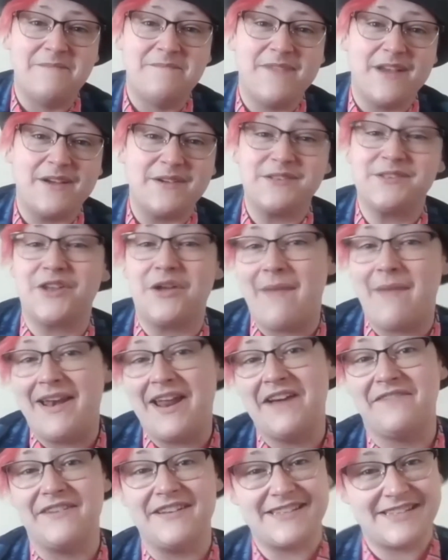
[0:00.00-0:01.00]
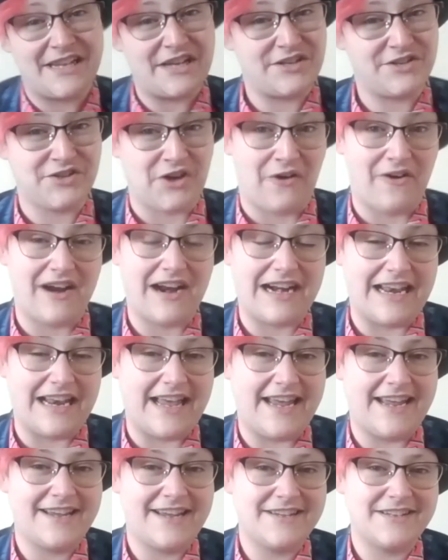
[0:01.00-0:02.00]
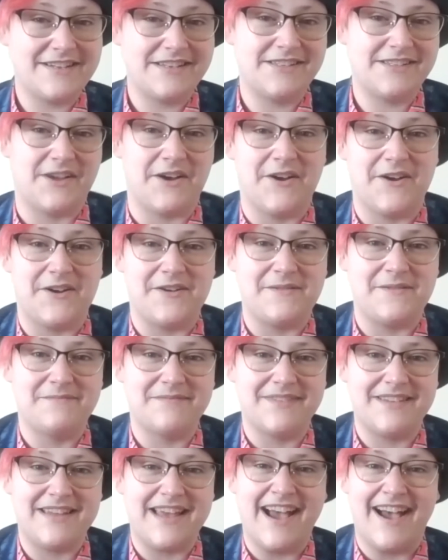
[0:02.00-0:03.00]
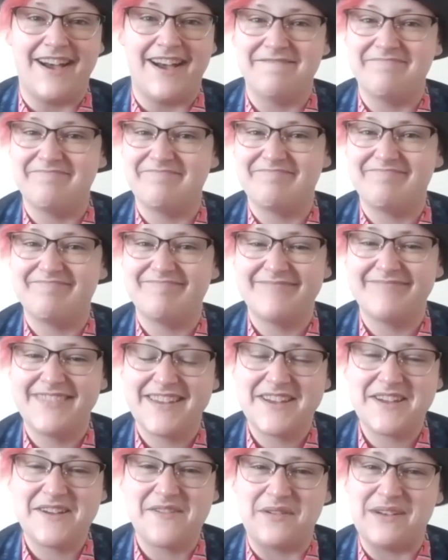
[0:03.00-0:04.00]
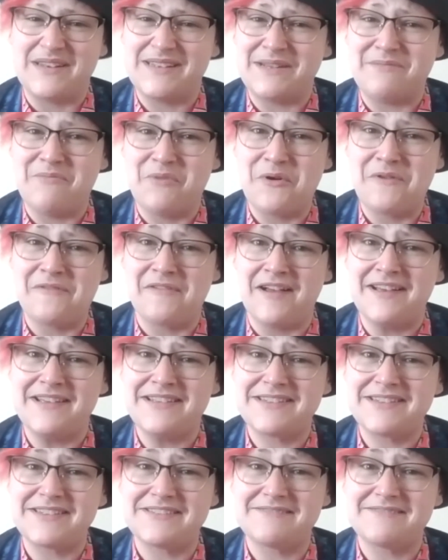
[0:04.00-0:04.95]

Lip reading: There are so many of us historically. So yeah. Want to see more of us.